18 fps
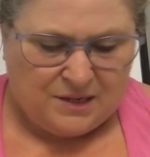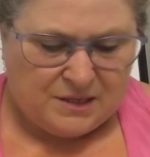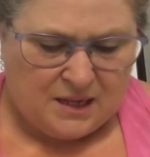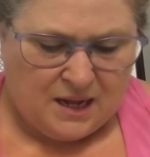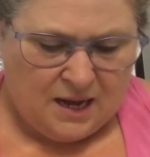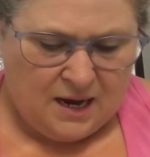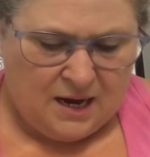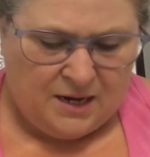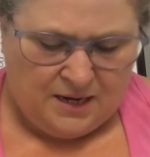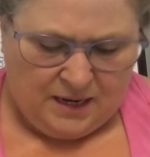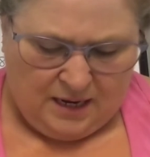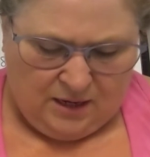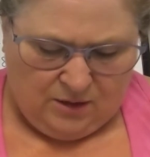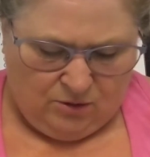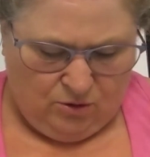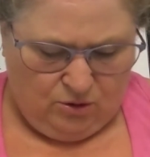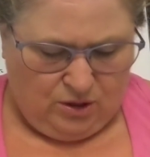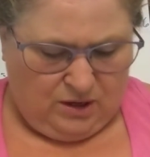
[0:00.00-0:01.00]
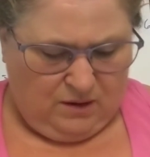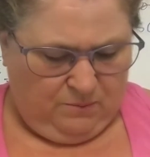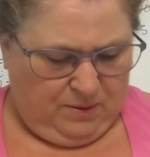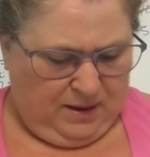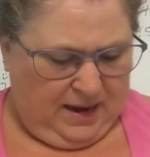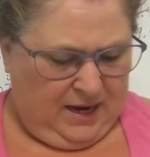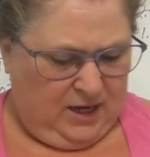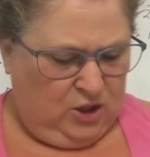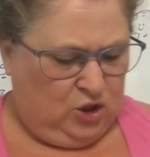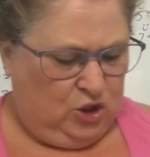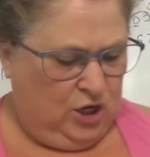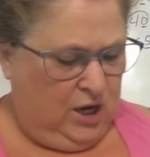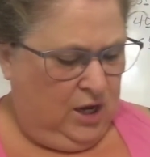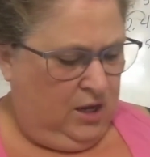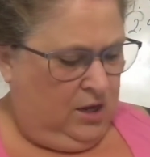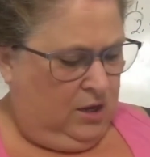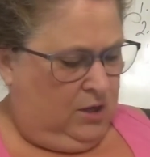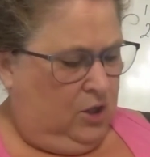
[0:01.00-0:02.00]
side and look at page
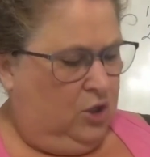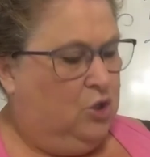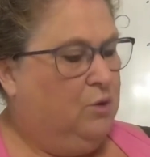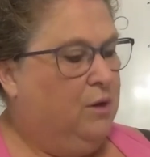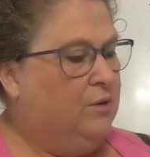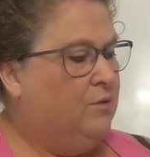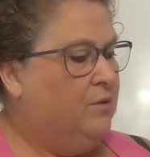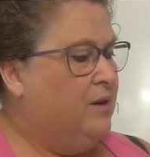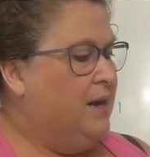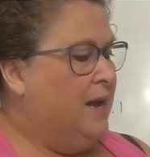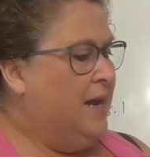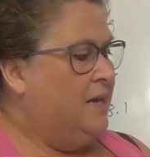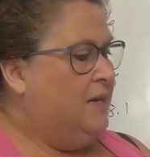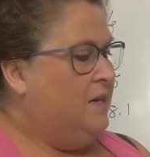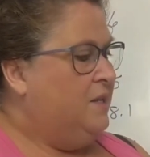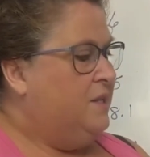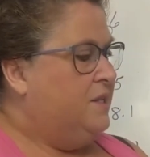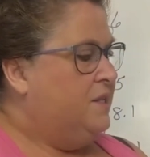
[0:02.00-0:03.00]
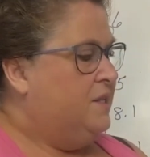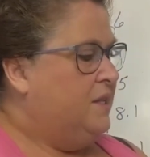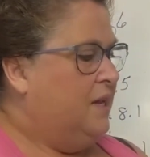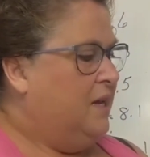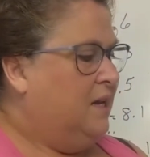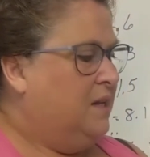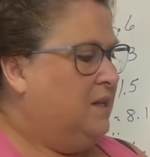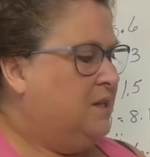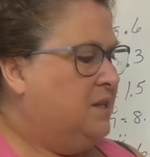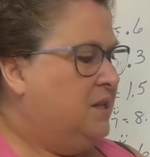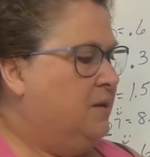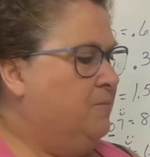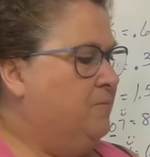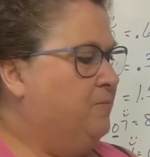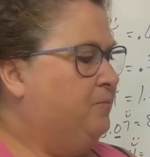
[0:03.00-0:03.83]
296.